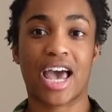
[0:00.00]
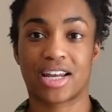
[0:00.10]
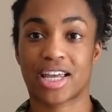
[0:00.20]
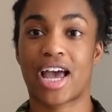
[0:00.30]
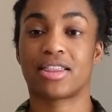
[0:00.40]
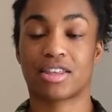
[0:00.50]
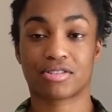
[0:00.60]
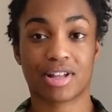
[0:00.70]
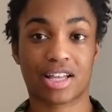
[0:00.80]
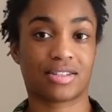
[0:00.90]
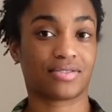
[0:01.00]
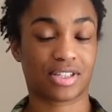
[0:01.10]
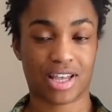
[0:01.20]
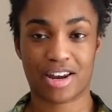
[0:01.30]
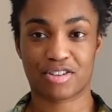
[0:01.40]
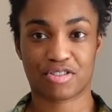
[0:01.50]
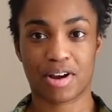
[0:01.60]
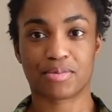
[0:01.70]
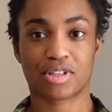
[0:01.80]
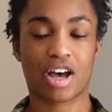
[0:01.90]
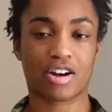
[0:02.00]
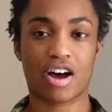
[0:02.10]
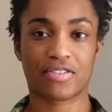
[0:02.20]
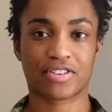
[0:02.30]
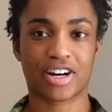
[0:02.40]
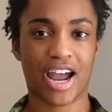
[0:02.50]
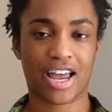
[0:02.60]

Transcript: And again, there's lots of designer trims on offer,